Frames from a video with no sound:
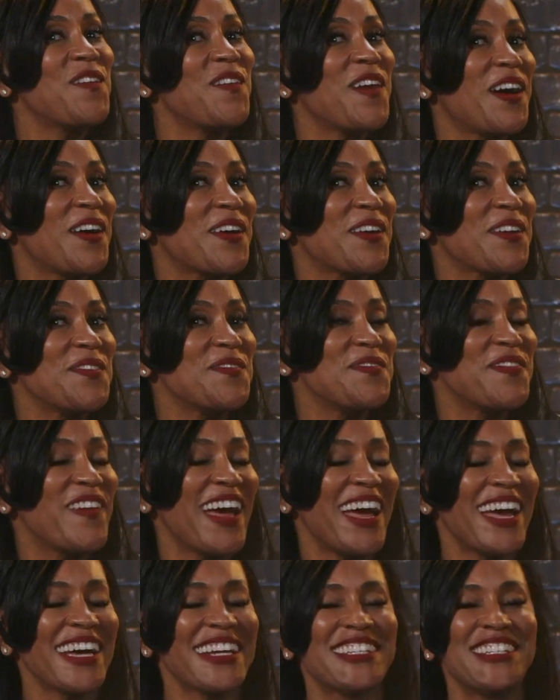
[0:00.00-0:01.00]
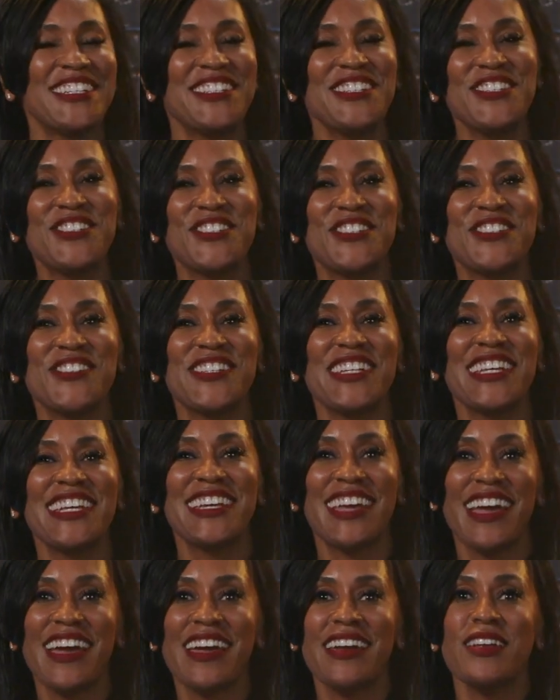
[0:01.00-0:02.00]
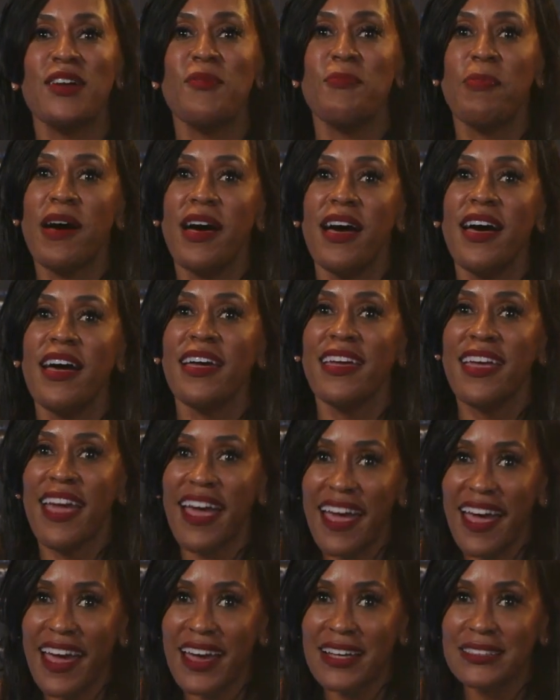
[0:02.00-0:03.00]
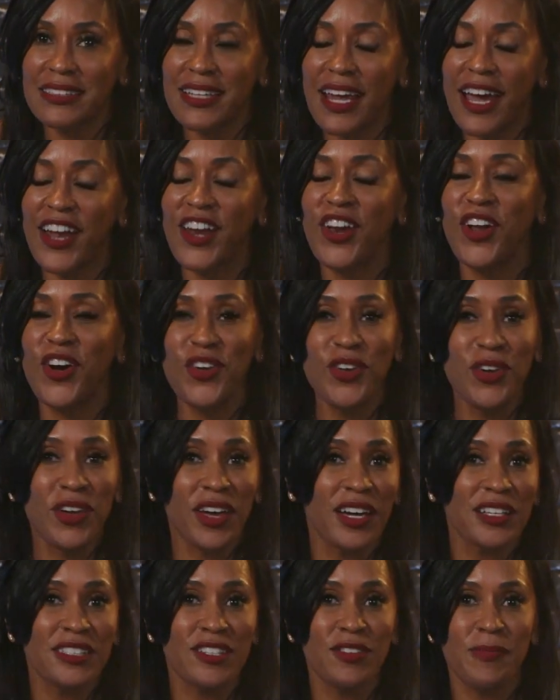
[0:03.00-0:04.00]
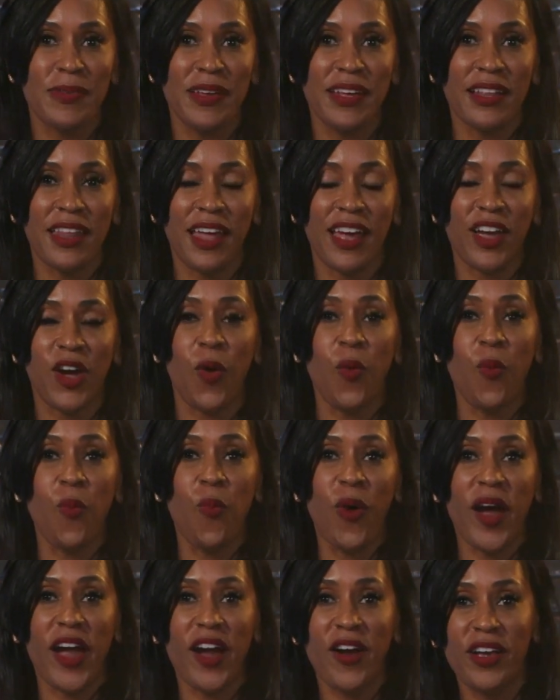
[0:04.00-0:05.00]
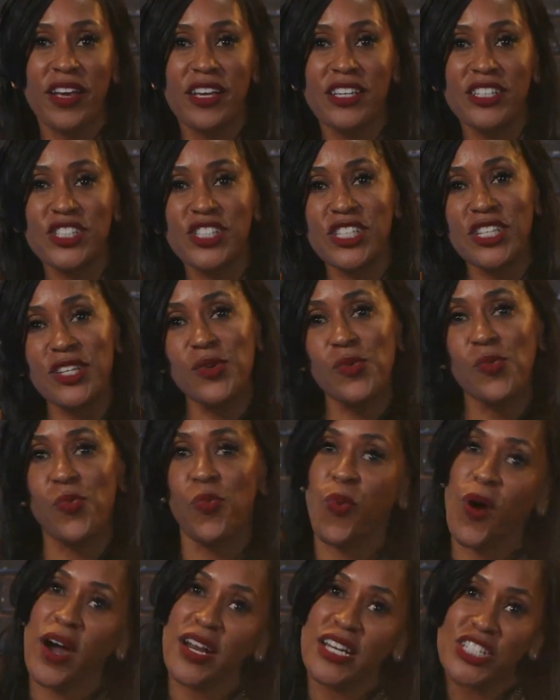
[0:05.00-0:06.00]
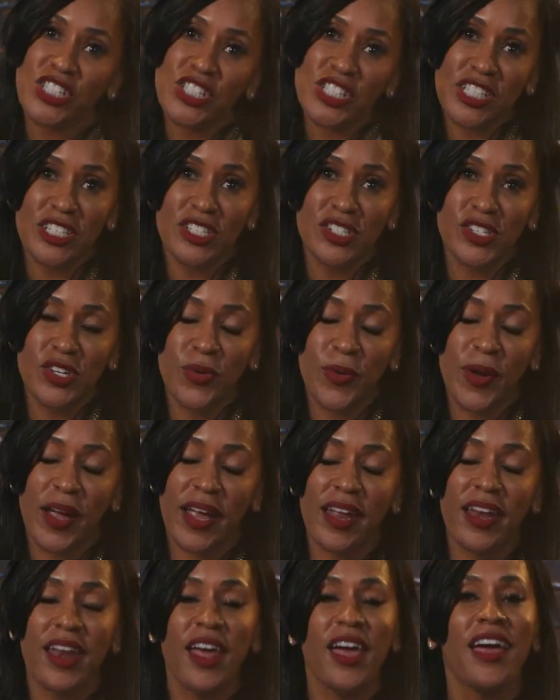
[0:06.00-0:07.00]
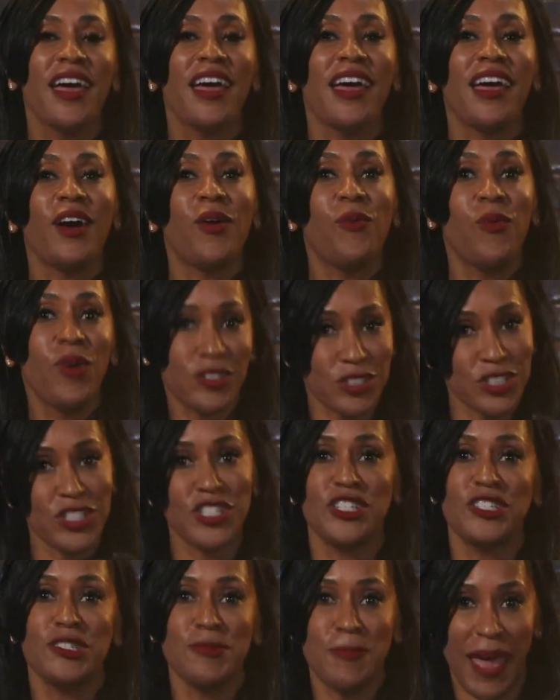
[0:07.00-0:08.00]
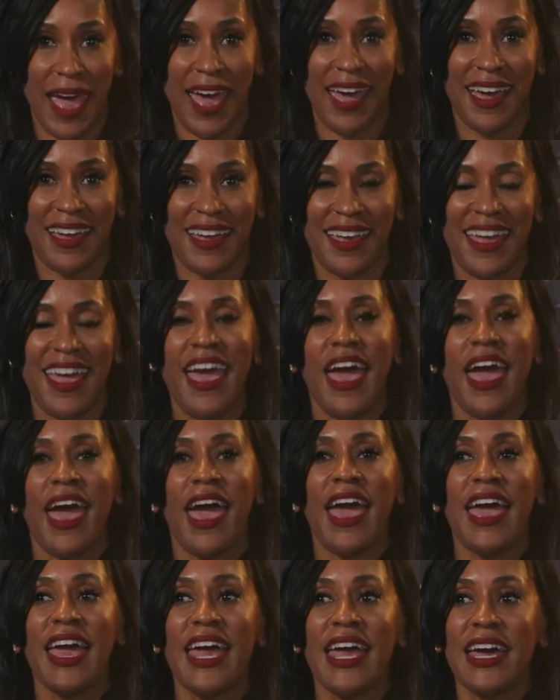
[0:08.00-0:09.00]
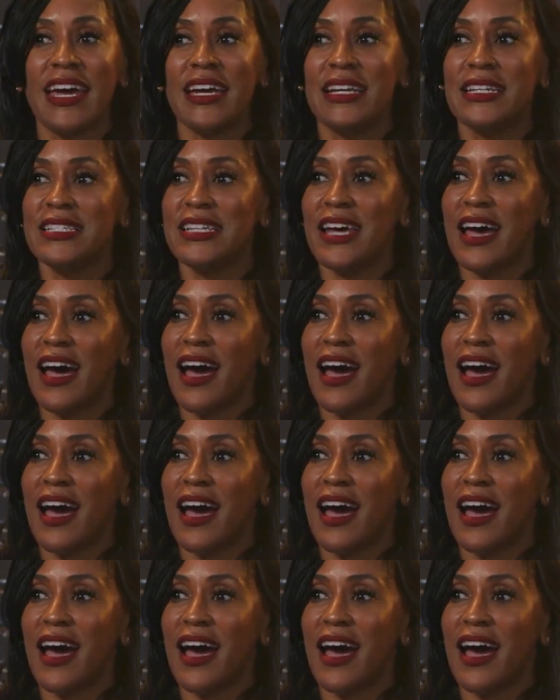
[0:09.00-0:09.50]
welcome back to the Truly Kenya podcast. I know you guys have been like, where is she? What is she doing? Well, she's back. And